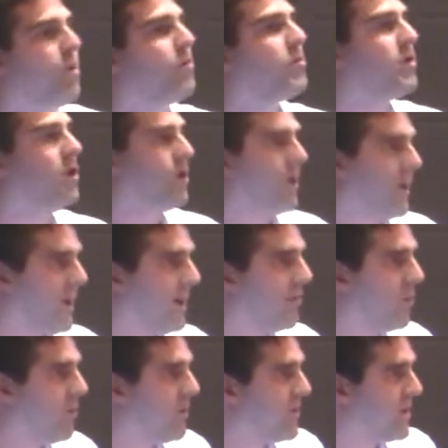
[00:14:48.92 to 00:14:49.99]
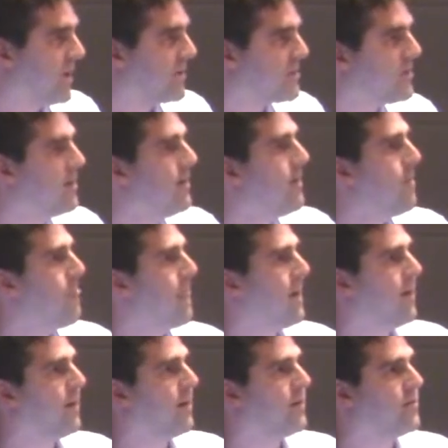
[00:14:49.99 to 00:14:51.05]
what we're looking at when we test.
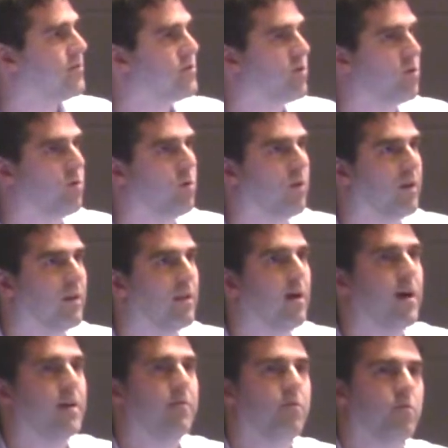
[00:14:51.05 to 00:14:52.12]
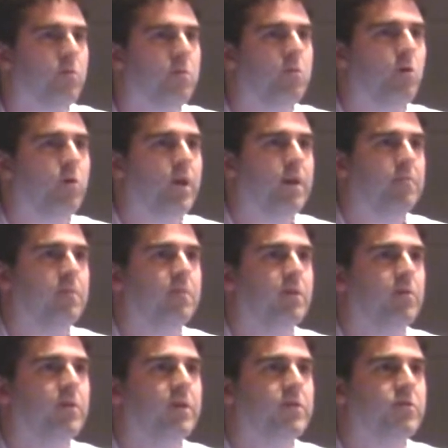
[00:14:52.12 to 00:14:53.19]
And so a lot of the remote
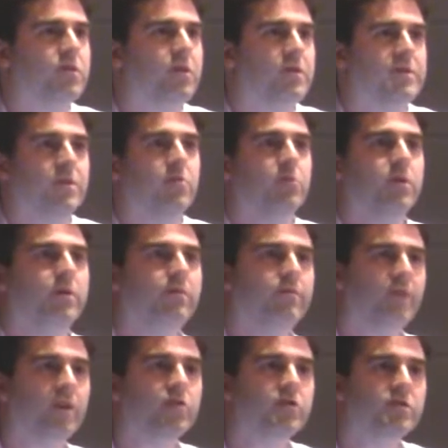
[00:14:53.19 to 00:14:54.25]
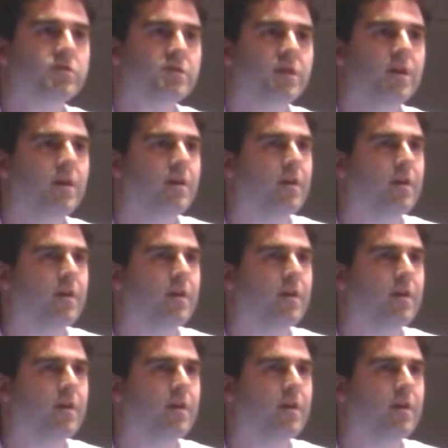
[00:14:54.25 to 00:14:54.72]
capabilities are auxiliary functions.